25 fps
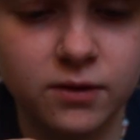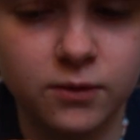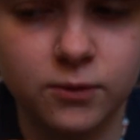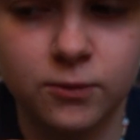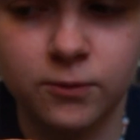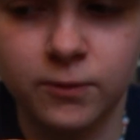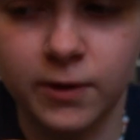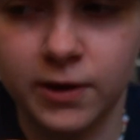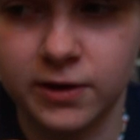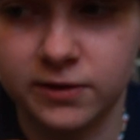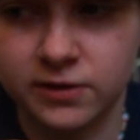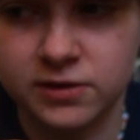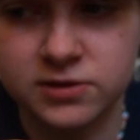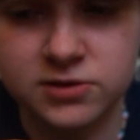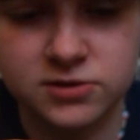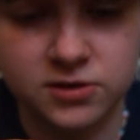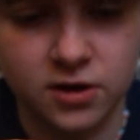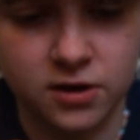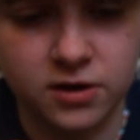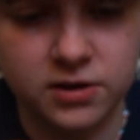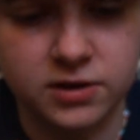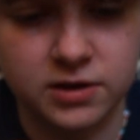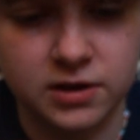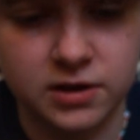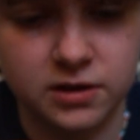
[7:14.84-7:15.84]
Wait, that's
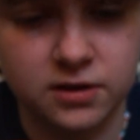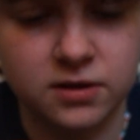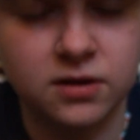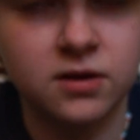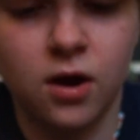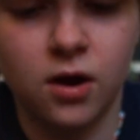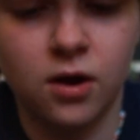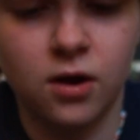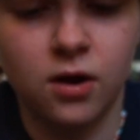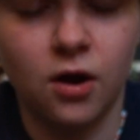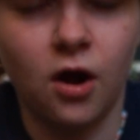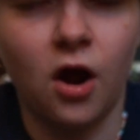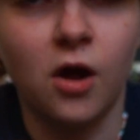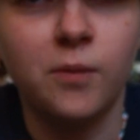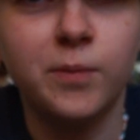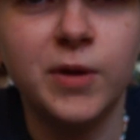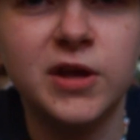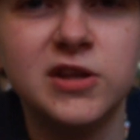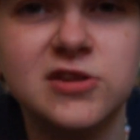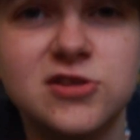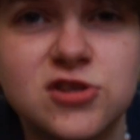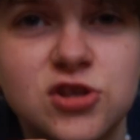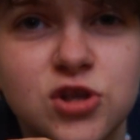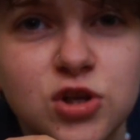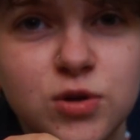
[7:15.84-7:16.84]
tiny. I
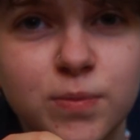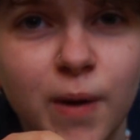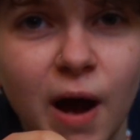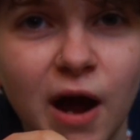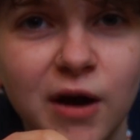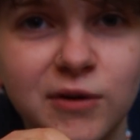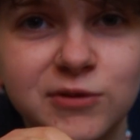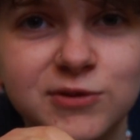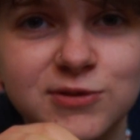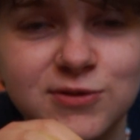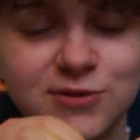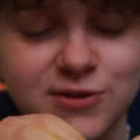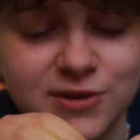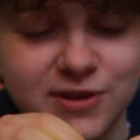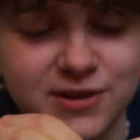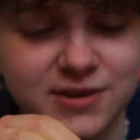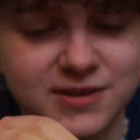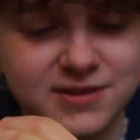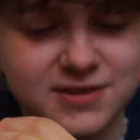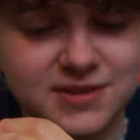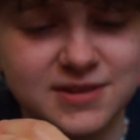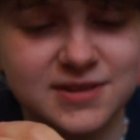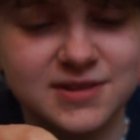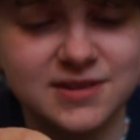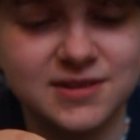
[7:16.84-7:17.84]
paid two pounds for
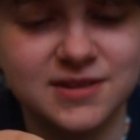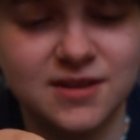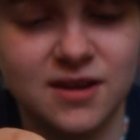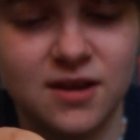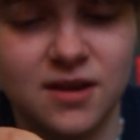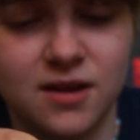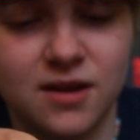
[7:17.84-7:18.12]
this. This